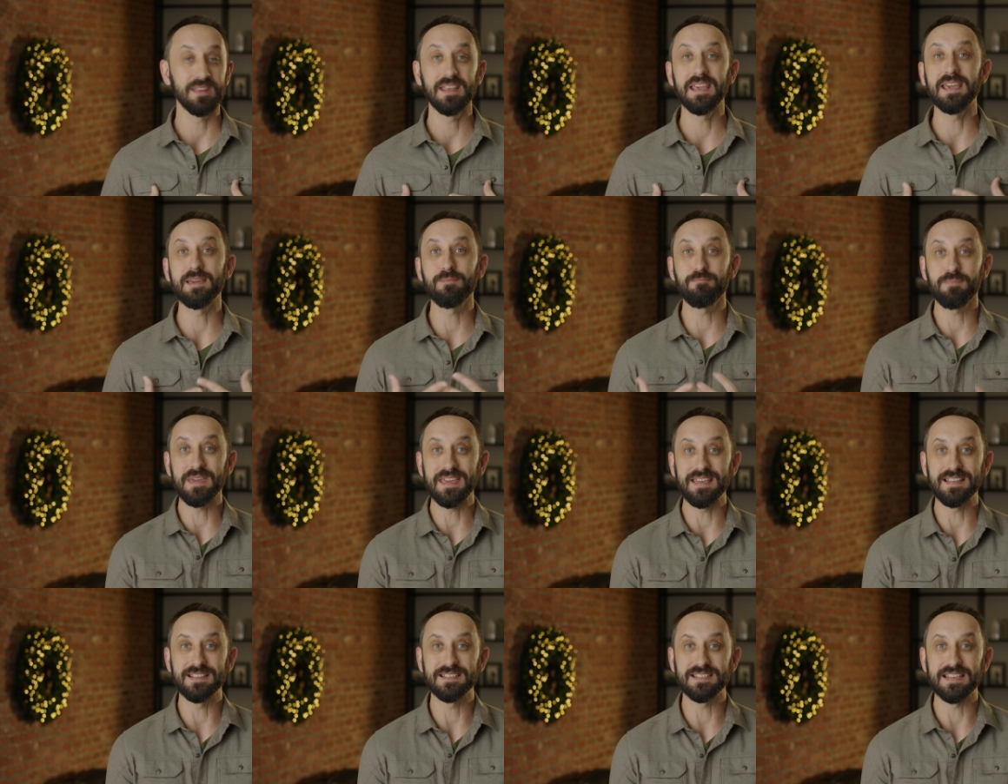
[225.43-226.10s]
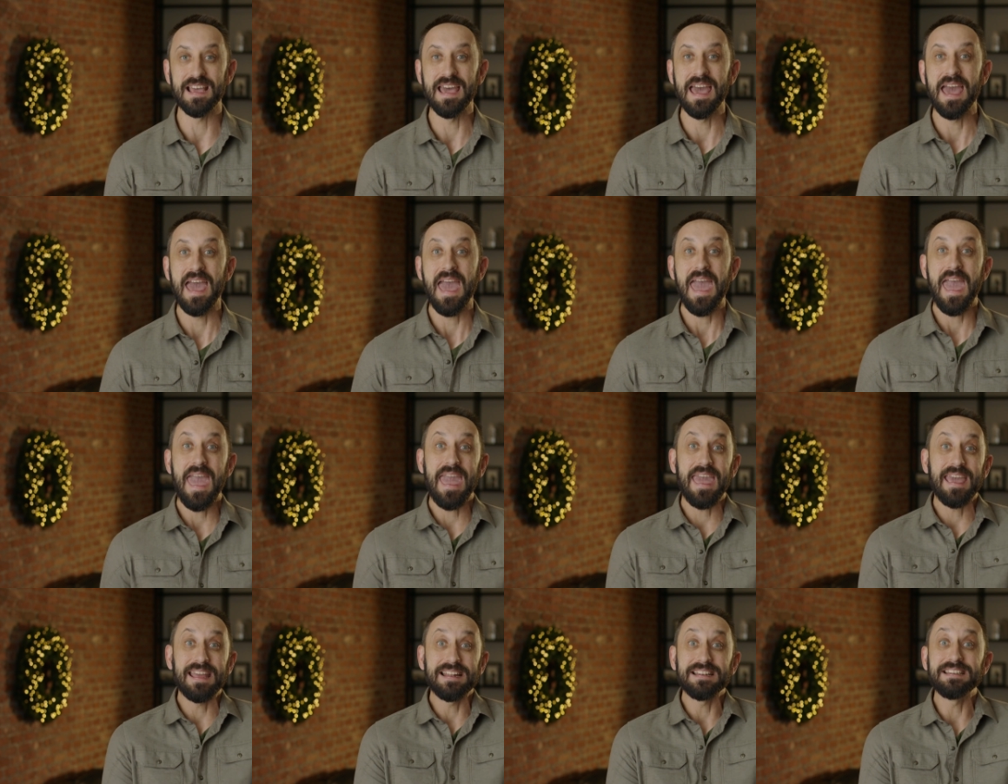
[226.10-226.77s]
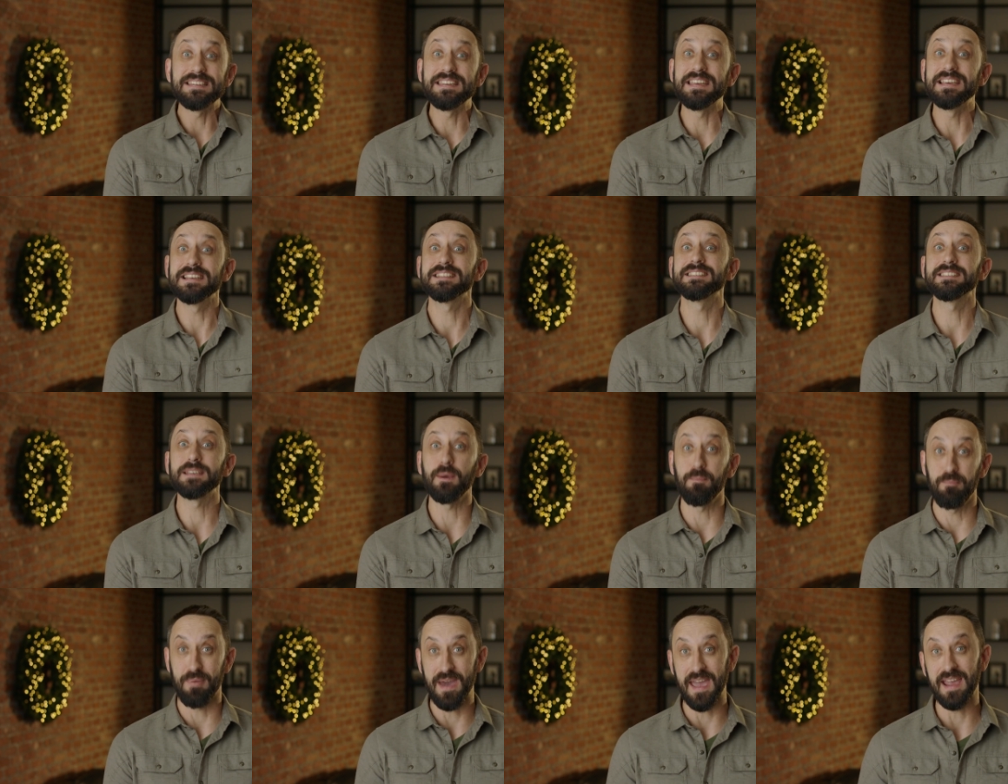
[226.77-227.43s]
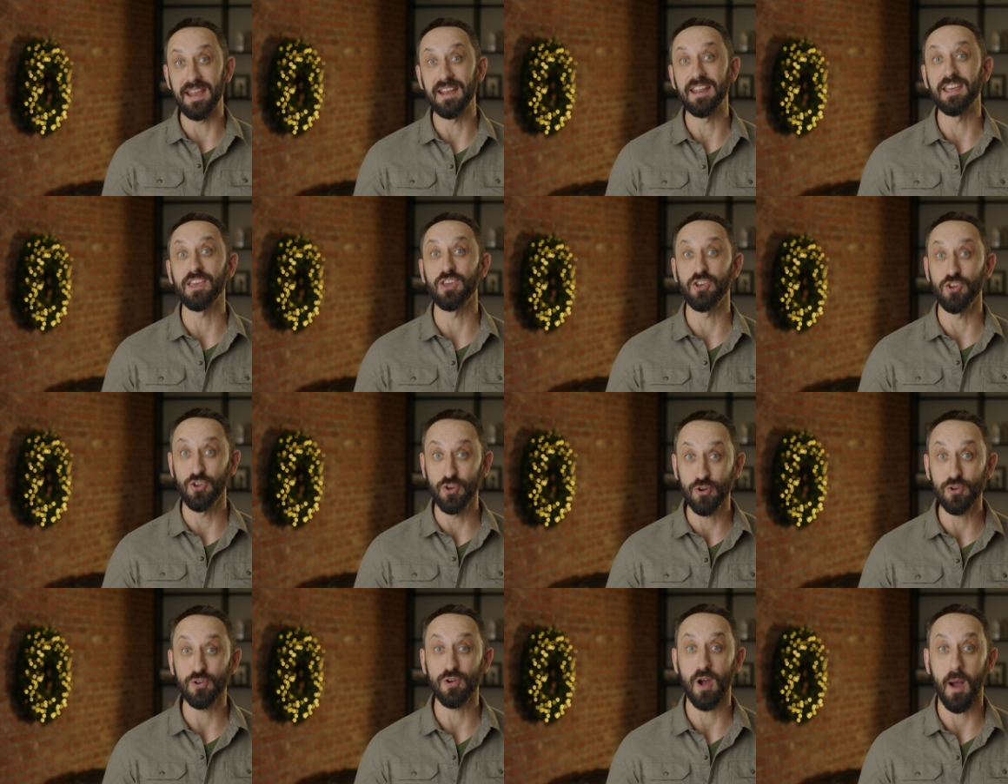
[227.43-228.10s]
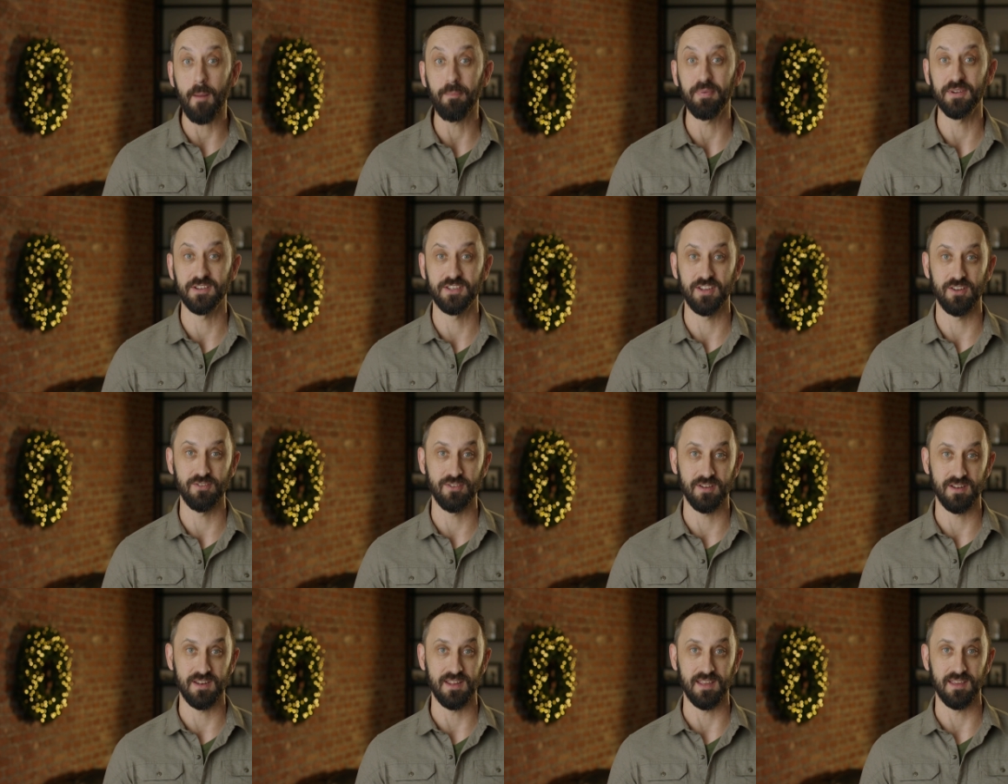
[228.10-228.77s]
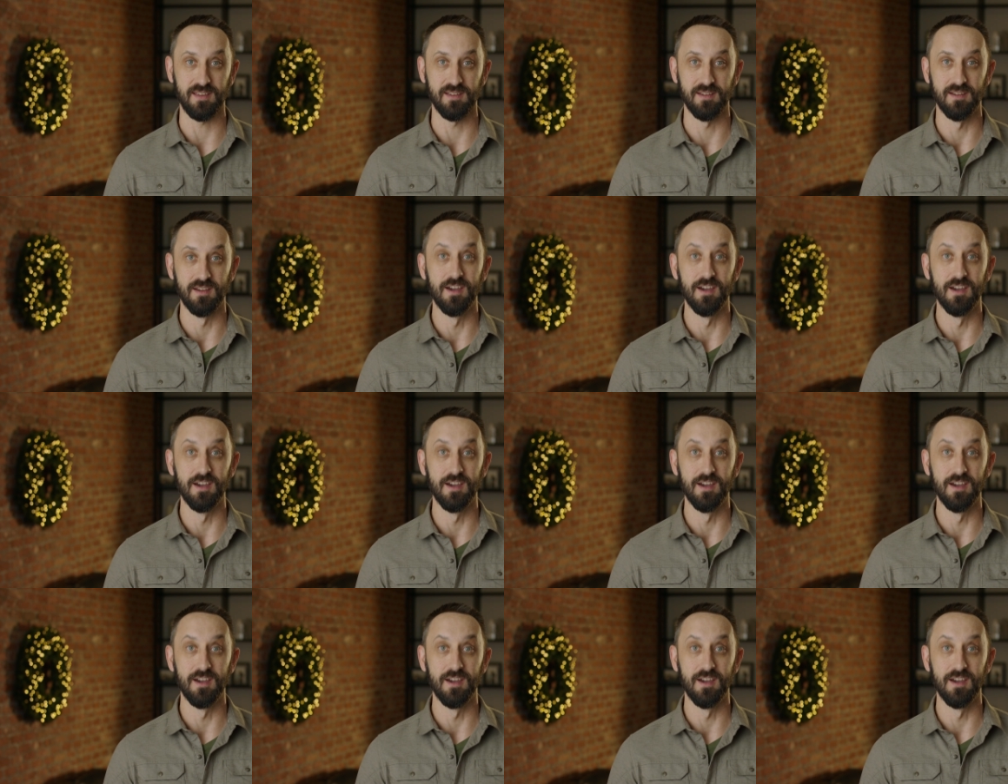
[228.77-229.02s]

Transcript: It means anticipating your opportunity.